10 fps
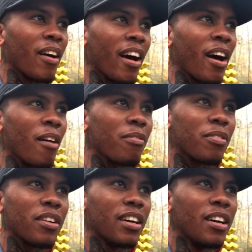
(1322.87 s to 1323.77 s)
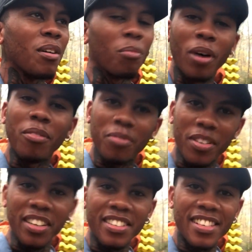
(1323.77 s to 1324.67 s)
have wet
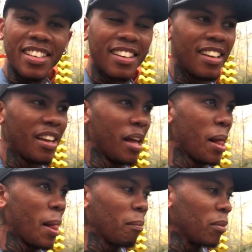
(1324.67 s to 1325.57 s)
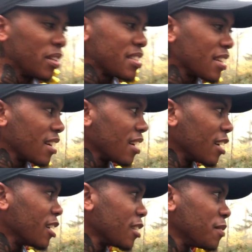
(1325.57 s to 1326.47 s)
feet. But
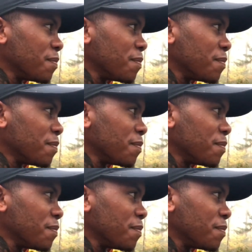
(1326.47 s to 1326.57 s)
I